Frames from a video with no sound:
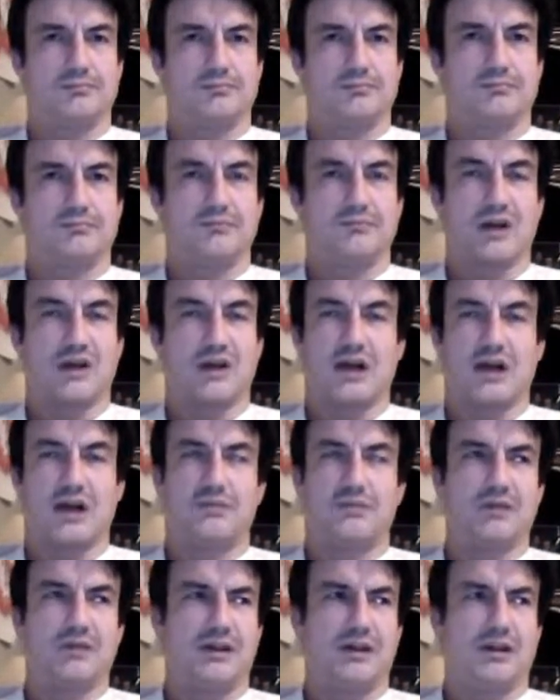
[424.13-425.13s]

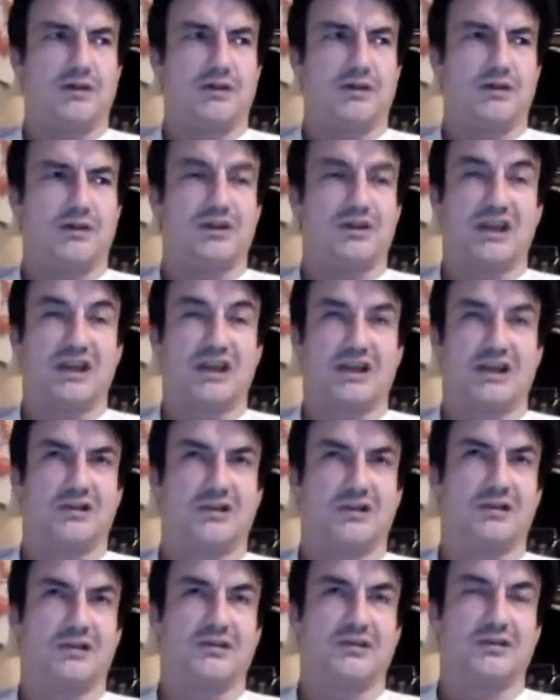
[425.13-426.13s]
Monopoly or
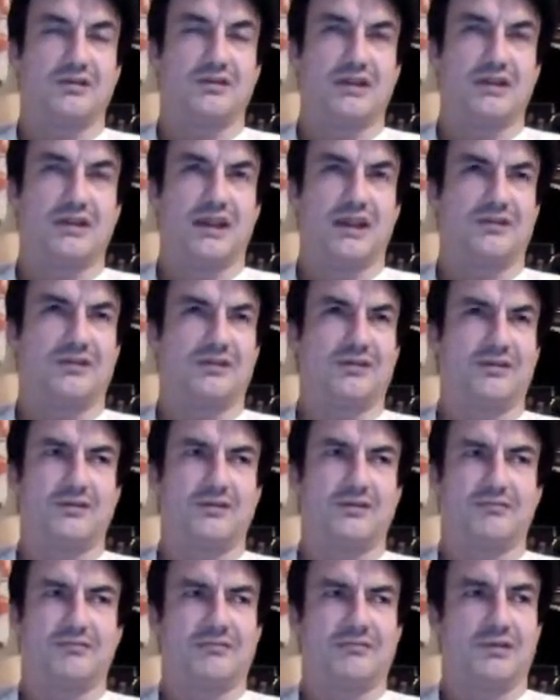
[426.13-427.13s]
checkers or chess,
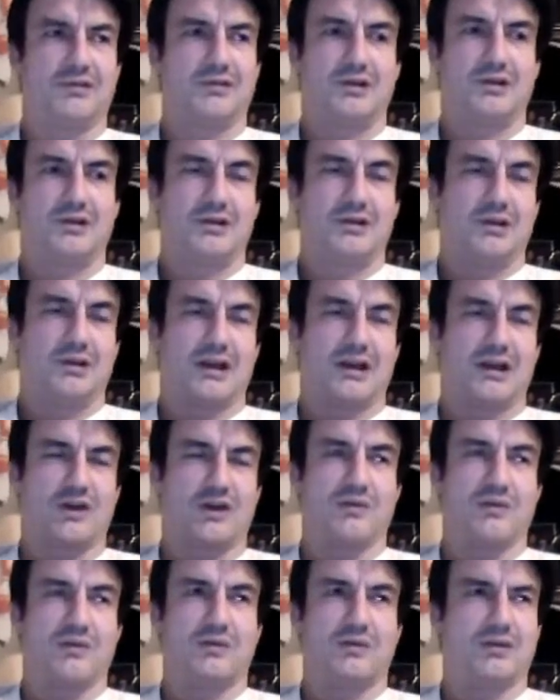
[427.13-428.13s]
and I don't
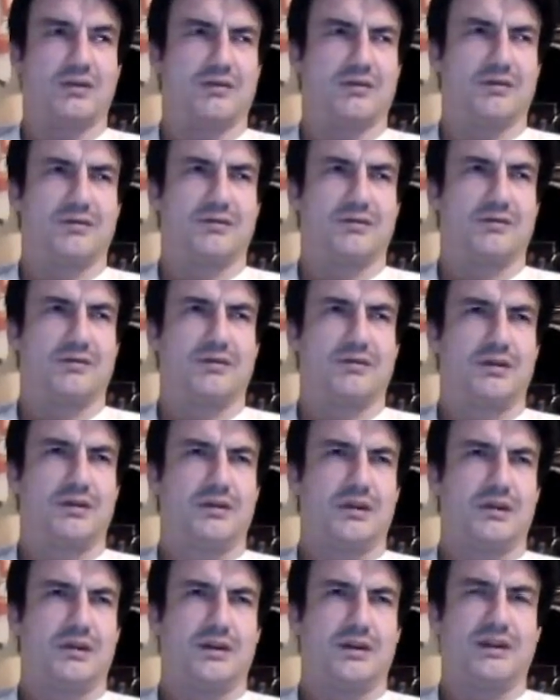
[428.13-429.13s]
remember.
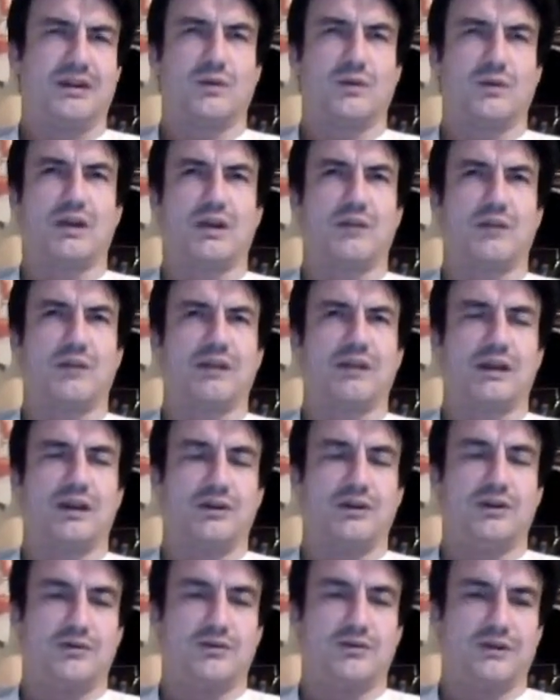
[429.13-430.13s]
I think the one I would get
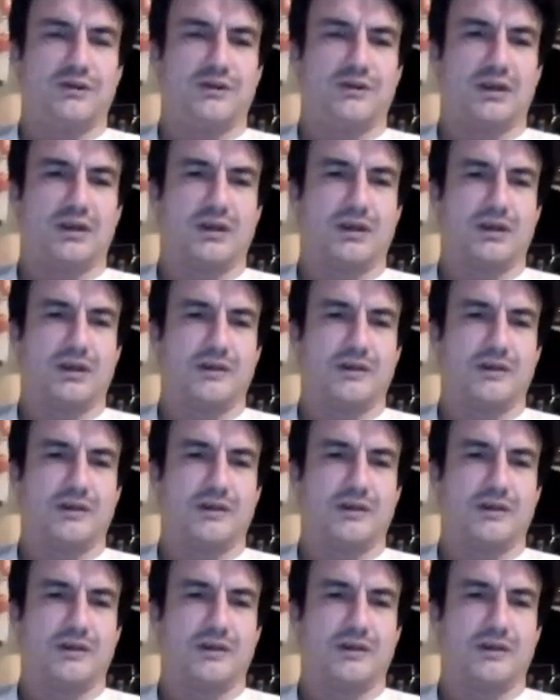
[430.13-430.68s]
into is the